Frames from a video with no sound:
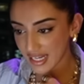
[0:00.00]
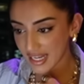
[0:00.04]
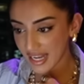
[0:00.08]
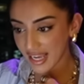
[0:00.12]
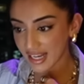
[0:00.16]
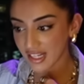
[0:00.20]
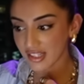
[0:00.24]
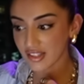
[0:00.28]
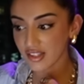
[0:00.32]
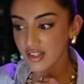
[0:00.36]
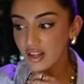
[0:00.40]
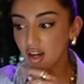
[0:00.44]

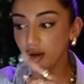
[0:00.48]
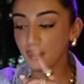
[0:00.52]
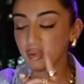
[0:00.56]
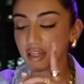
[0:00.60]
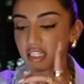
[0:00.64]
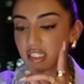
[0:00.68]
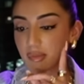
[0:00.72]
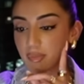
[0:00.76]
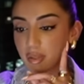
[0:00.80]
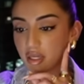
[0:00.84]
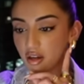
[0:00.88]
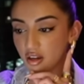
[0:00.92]
Next up
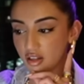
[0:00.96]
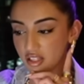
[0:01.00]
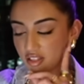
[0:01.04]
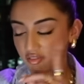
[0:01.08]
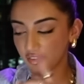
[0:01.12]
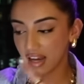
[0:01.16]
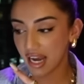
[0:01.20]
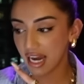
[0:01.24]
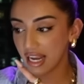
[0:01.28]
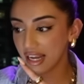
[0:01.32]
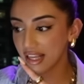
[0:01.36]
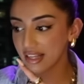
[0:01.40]
is Because
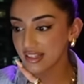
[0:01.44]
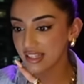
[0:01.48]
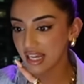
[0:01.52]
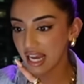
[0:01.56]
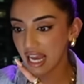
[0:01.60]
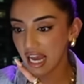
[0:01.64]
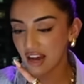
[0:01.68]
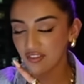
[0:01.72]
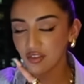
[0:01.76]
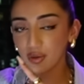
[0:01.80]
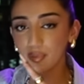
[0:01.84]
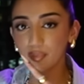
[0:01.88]
of Alice. I
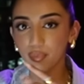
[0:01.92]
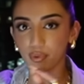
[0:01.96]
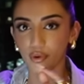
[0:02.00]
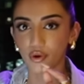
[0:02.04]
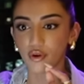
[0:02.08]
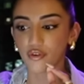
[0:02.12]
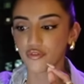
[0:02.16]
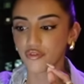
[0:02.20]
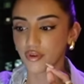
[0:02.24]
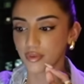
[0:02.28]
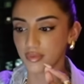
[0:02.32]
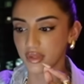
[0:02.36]
haven't
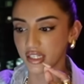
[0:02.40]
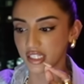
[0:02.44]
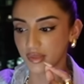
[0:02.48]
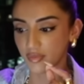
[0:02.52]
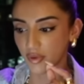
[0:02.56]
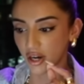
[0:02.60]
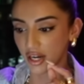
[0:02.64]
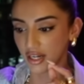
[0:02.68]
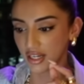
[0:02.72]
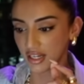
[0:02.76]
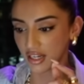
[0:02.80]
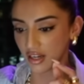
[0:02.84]
bought from this
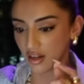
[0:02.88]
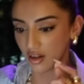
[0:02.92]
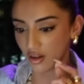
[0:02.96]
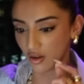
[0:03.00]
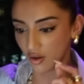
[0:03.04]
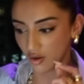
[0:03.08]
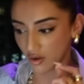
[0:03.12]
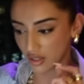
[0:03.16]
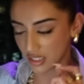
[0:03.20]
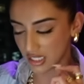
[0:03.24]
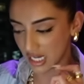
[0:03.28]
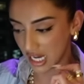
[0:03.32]
brand in a
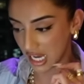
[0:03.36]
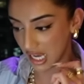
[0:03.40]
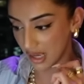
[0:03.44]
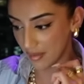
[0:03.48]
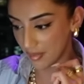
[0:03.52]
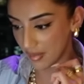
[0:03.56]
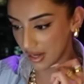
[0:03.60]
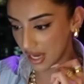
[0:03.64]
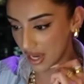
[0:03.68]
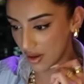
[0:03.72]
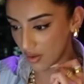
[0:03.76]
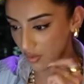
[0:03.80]
long
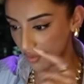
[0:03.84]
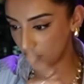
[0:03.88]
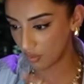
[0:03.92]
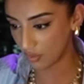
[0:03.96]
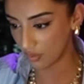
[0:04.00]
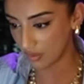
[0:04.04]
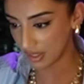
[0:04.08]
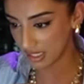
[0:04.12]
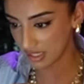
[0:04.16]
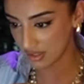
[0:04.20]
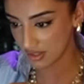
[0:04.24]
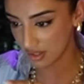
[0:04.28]
time, but I
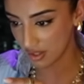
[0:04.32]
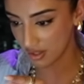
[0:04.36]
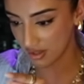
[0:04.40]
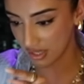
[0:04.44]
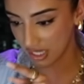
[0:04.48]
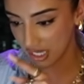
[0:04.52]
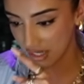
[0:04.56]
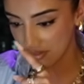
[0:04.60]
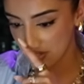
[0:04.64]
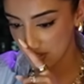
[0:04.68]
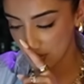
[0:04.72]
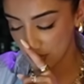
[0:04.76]
always know
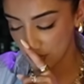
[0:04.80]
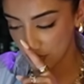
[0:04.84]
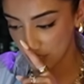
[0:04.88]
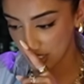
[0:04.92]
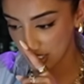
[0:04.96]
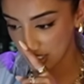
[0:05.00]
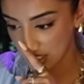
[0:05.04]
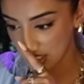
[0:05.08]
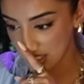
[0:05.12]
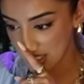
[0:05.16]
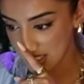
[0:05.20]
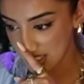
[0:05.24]
they have some
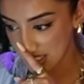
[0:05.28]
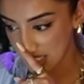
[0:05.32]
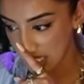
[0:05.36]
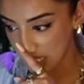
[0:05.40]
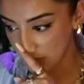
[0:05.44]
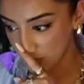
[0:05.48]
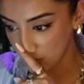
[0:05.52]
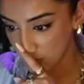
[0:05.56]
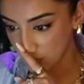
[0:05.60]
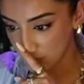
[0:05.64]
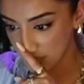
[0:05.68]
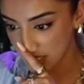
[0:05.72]
really good
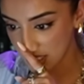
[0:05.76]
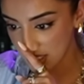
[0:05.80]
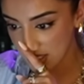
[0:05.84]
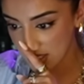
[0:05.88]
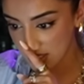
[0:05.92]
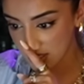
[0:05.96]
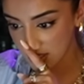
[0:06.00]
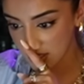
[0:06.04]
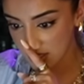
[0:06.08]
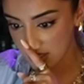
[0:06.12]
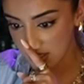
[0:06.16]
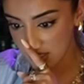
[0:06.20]
staple
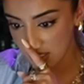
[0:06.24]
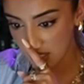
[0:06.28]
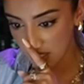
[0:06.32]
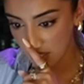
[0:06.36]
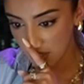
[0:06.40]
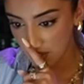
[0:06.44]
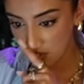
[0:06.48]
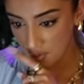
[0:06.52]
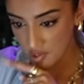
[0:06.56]
pieces.